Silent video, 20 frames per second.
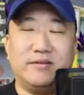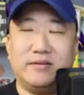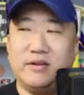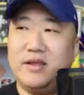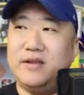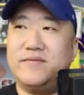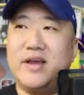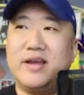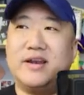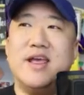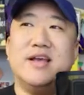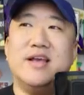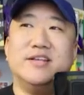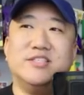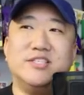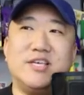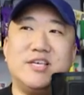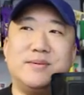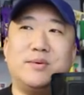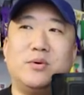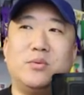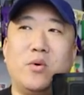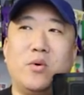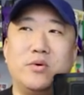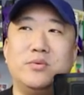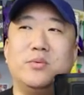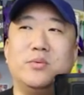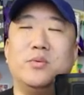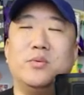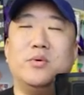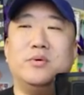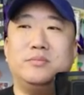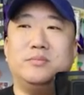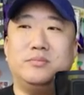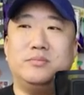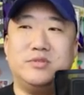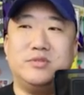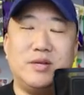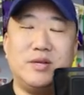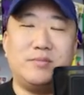In fact, Zimmer won't, won't
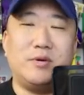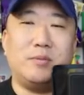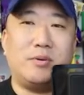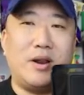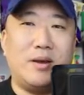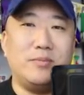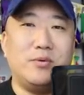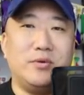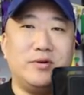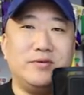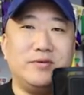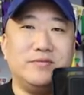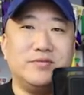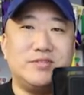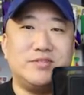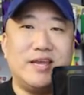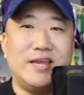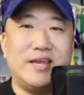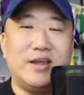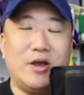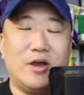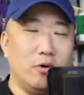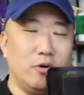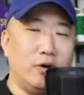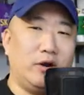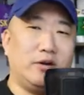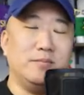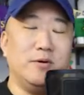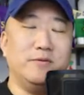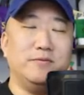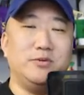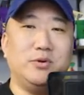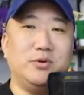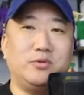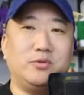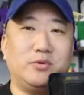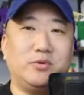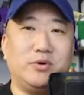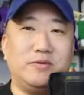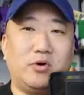Zimmer probably won't even say, "Oh, are you moving to a
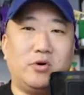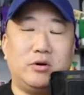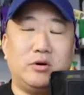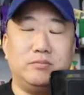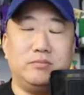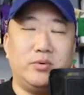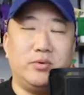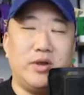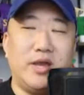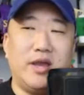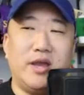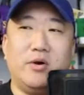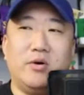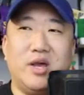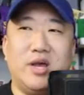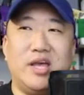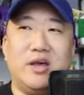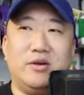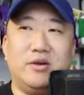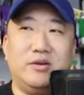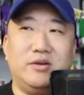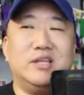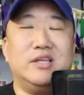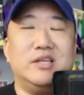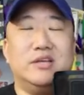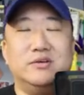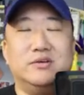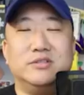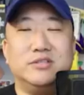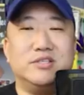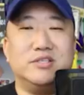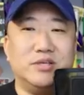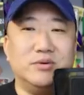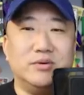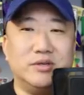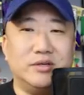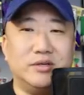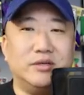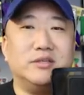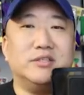three four?" Well, well, you know, just see what
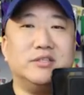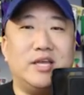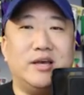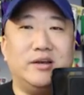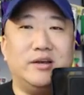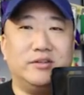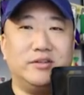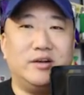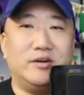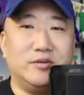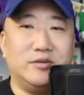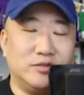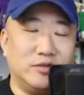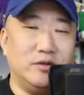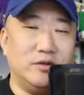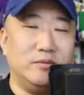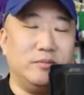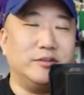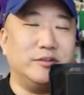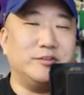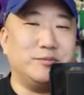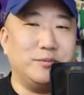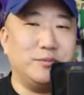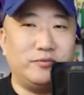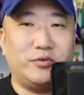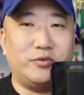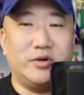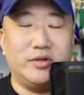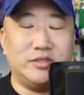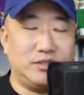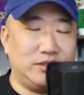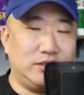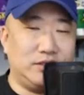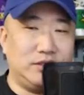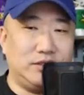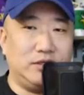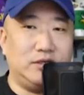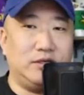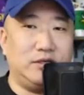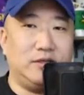is out there, the multiple fronts, and
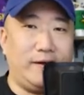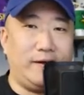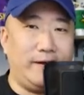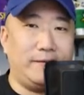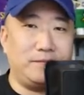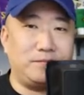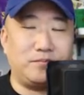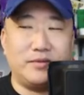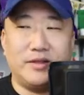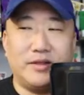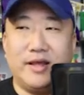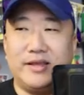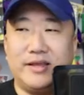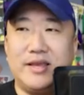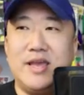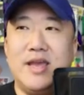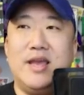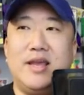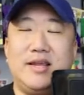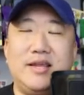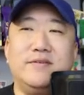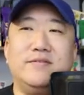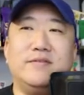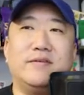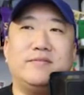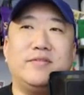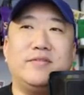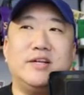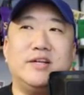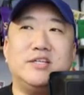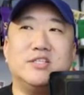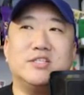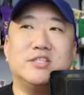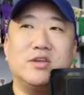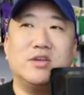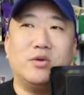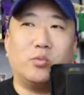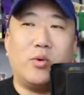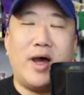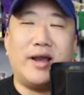um, like, even if they just
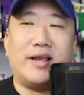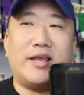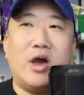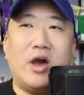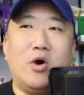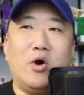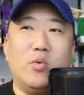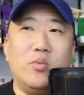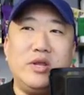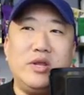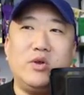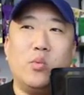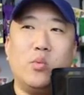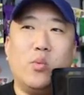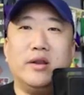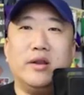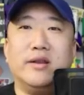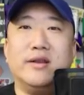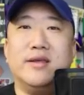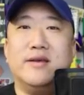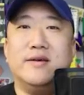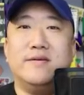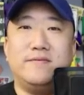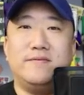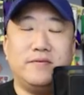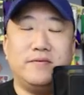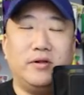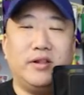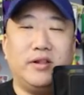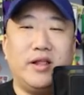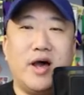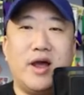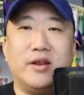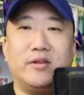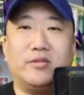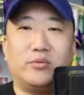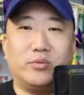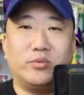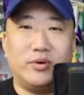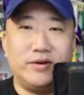rock out week one, full on
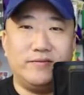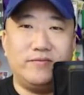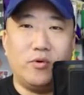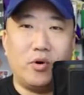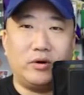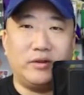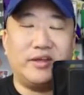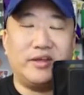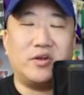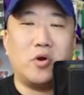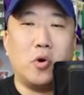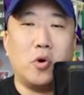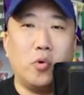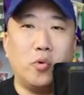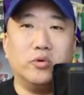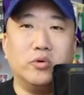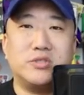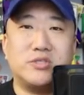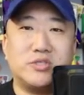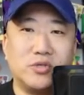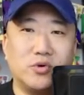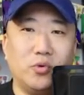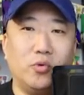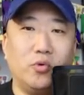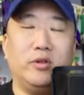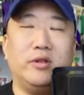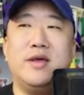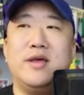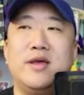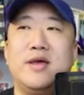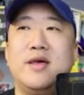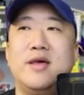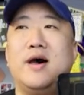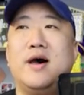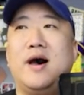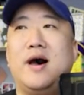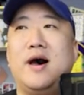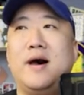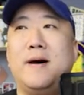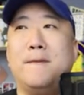three four, like old school
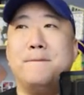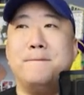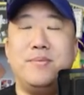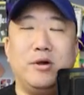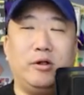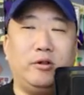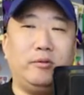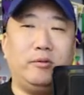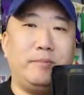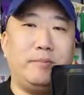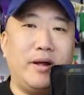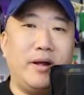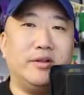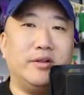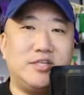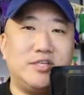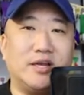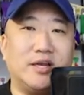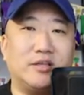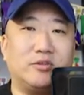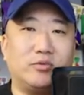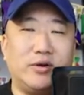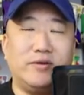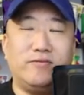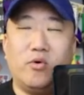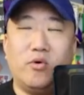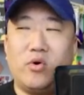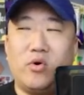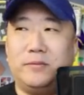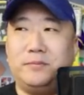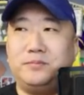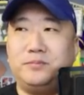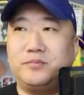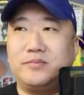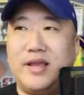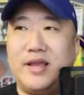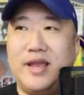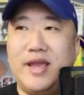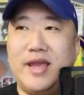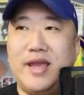uh, Bill Belichick three four,
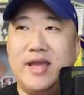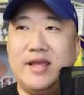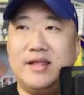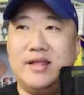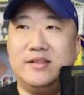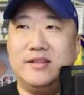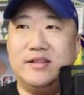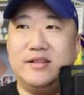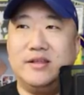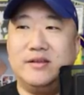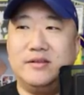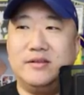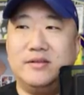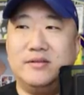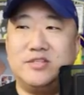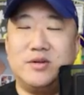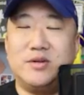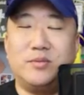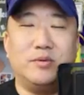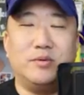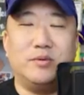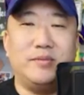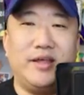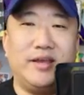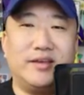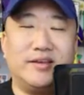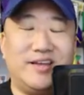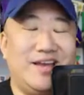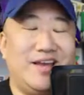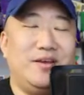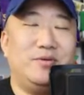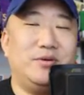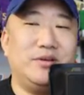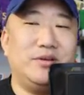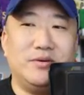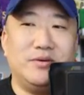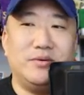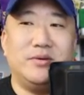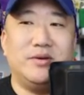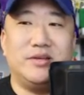and Zimmer will be like, "Yeah, what,
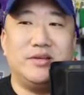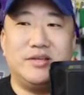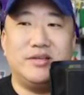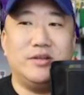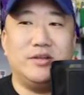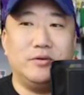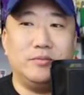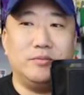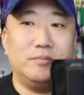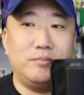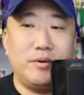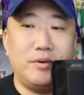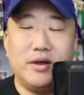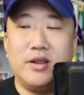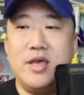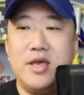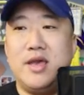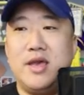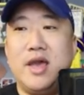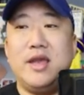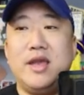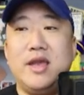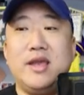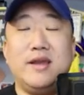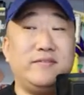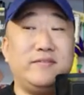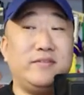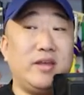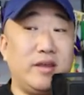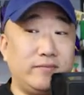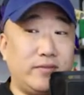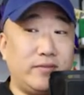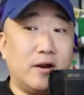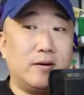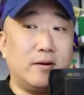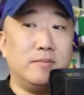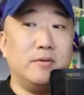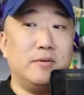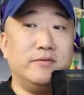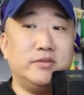what do you do?" But if, if they are
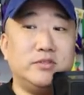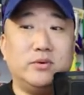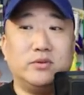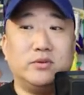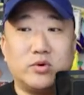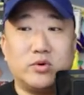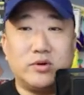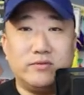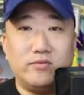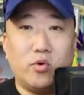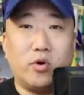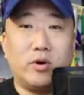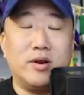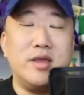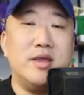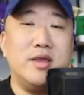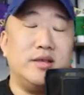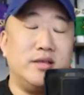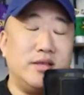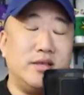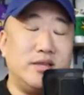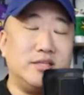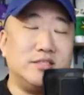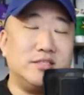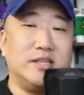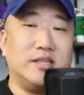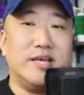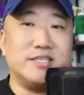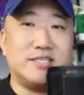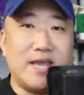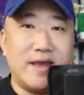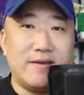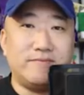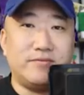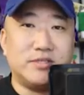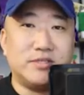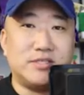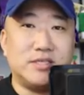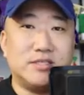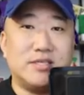moving to a three four, it is less
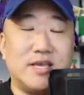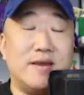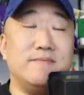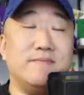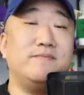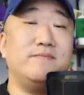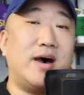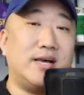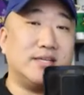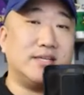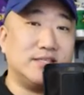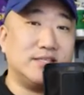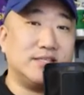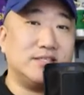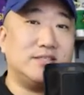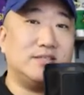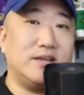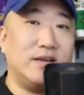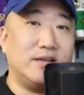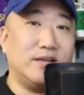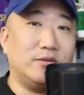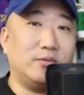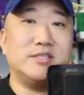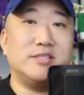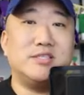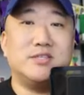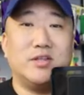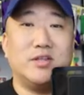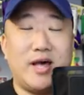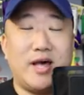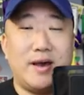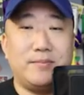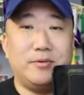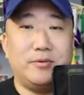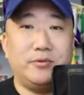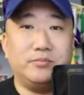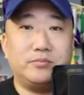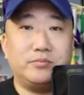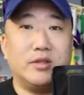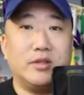emphasis emphasis on the right syllable
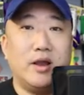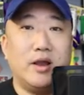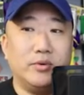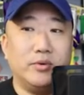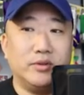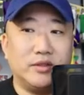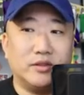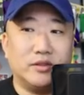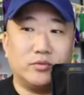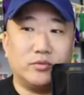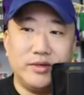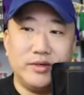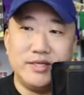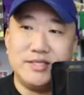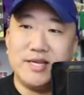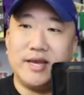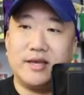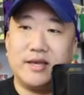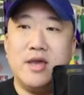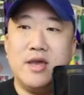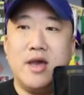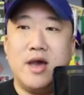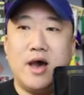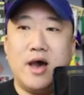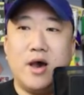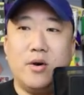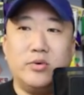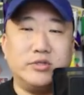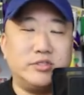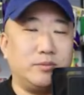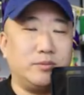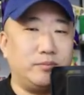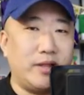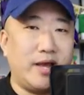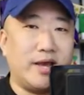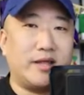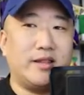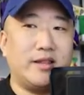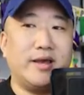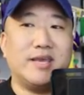uh, with a three tech, uh, which
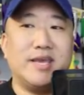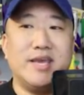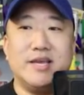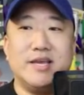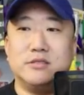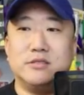Blacklock is.